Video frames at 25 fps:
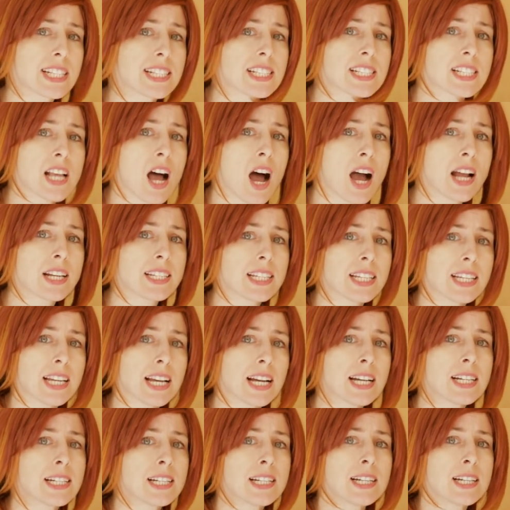inside
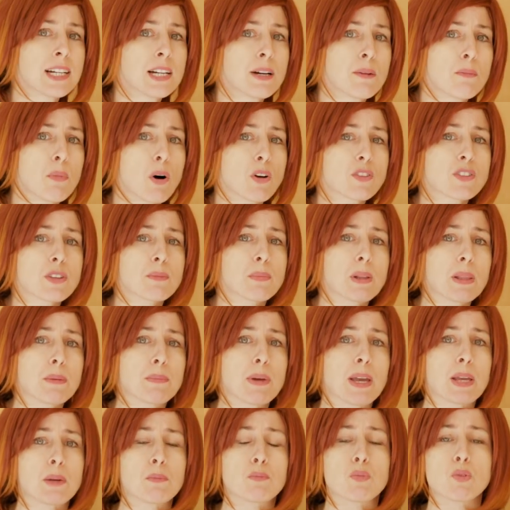here, possibly
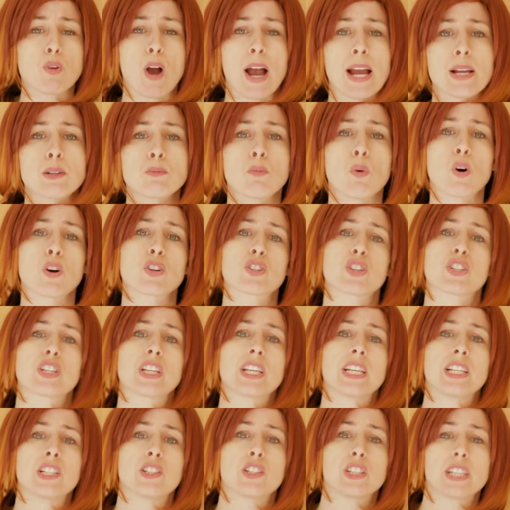being
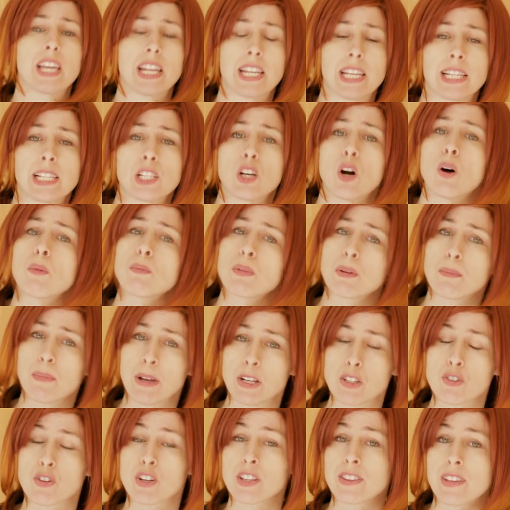brainwashed into getting
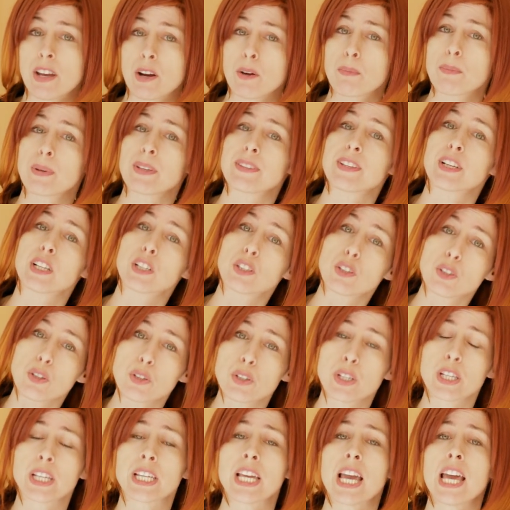complementary therapies,
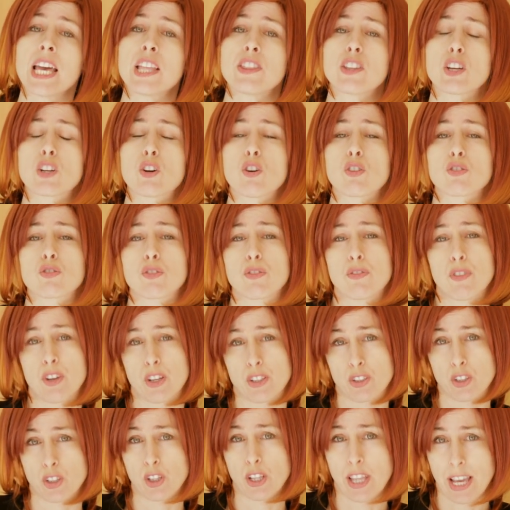including the
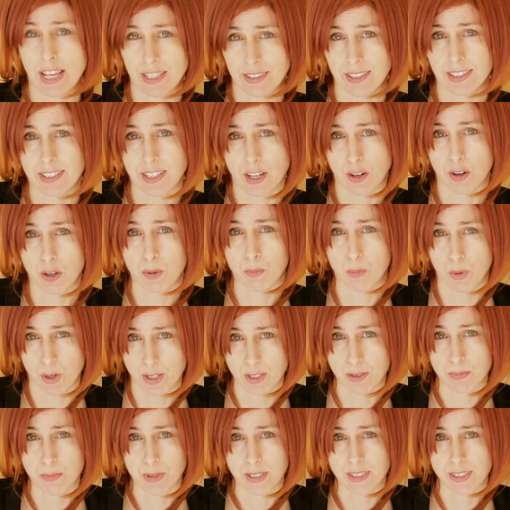controversial esoteric breast